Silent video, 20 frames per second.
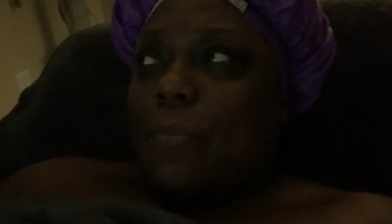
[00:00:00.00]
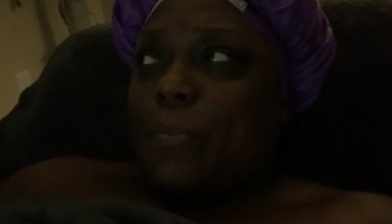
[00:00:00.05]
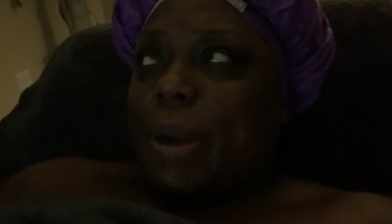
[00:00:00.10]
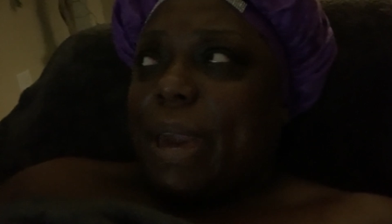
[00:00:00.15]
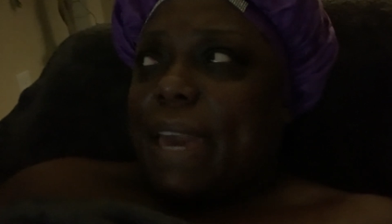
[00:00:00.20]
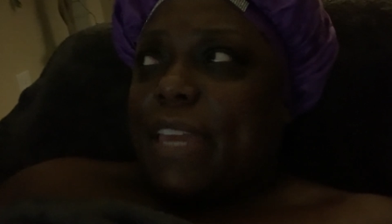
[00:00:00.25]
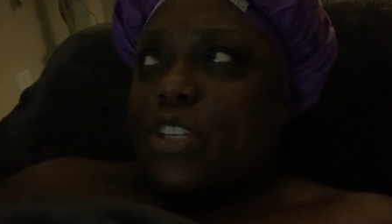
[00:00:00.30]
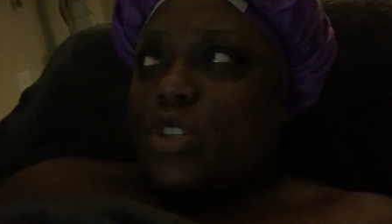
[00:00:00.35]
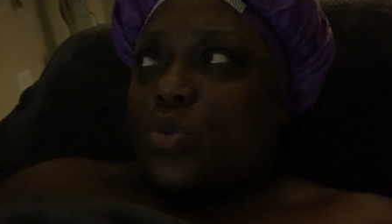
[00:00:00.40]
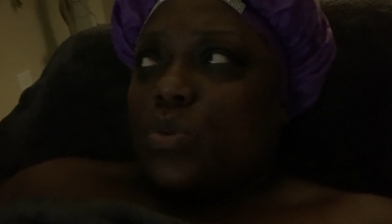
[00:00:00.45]

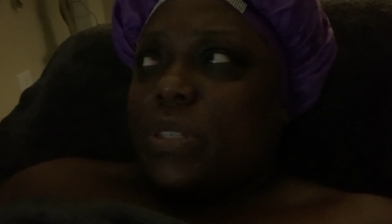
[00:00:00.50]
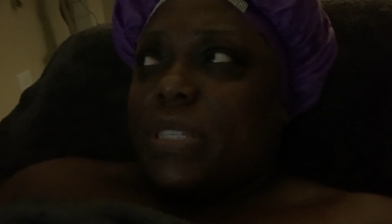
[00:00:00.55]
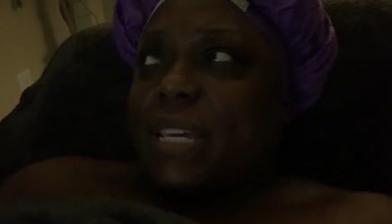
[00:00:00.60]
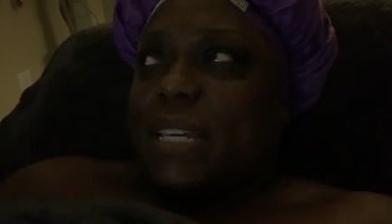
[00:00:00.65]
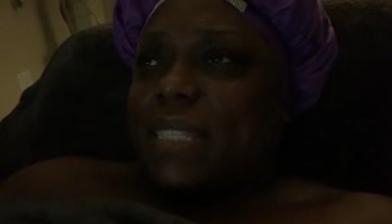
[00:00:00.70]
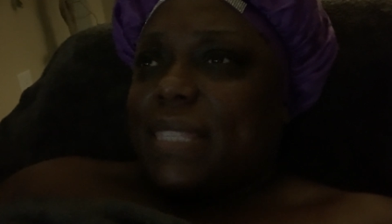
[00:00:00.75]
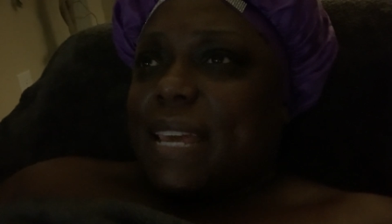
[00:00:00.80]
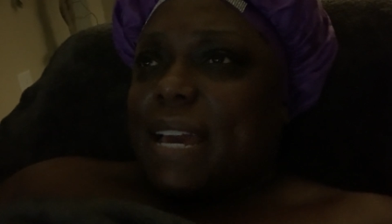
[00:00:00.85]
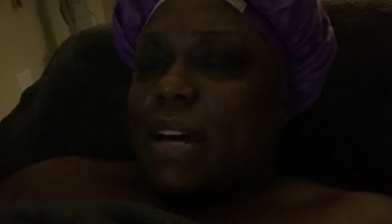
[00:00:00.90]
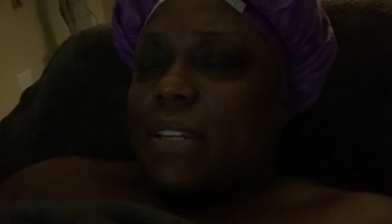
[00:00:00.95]
paid you
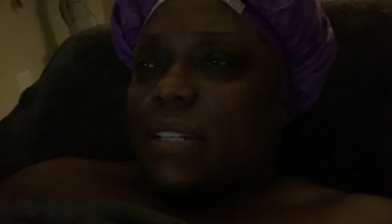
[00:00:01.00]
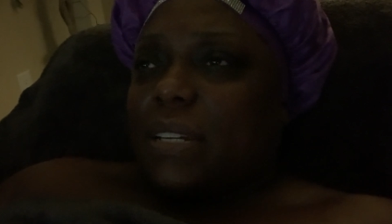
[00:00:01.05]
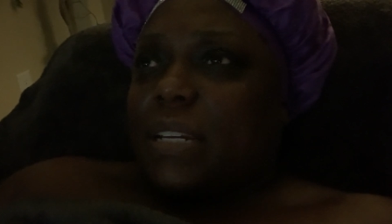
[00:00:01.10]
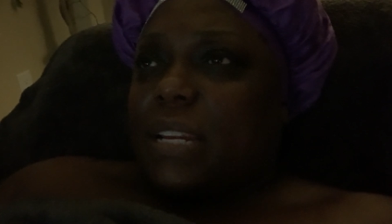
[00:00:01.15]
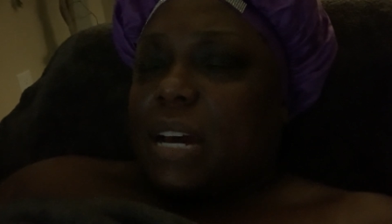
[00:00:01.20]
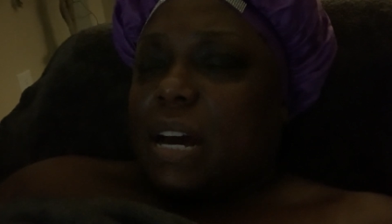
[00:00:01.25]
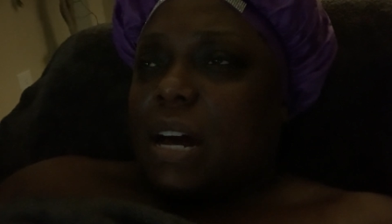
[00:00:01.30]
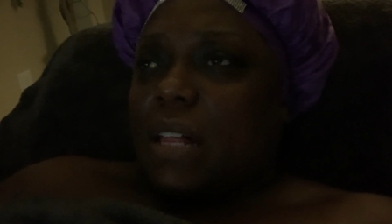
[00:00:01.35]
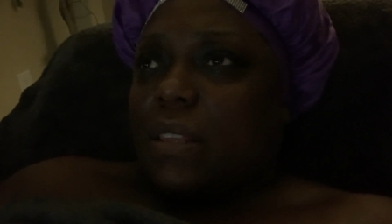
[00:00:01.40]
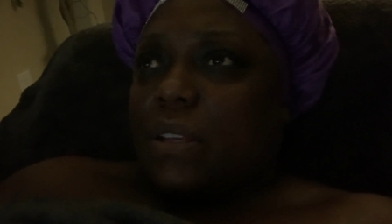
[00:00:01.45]

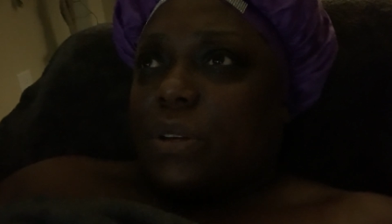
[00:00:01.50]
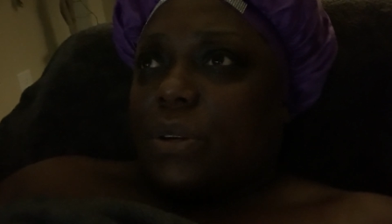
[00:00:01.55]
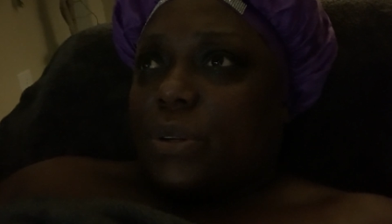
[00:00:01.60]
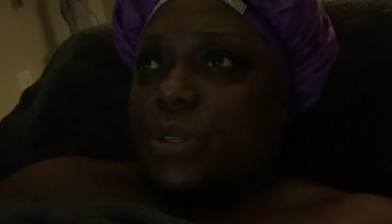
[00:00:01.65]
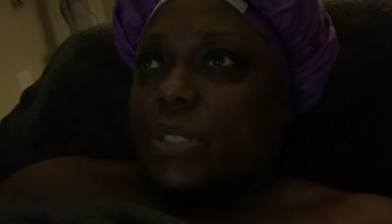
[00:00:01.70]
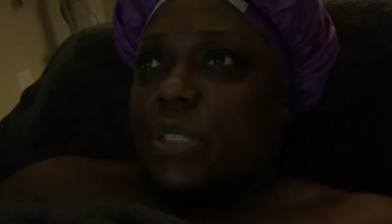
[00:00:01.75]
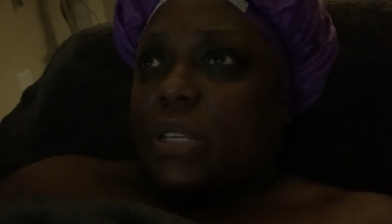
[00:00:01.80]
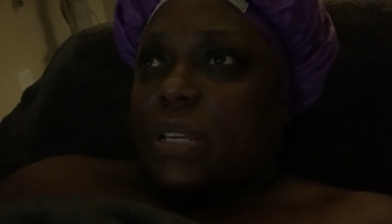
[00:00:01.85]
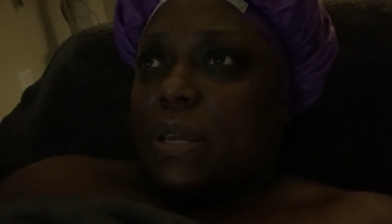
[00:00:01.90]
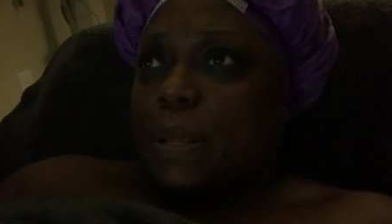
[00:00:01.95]

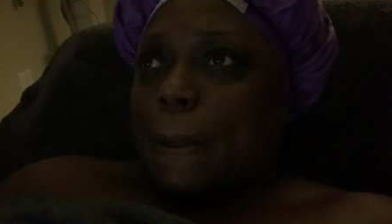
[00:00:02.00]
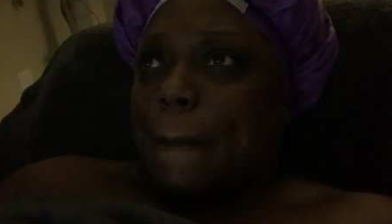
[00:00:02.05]
$6,000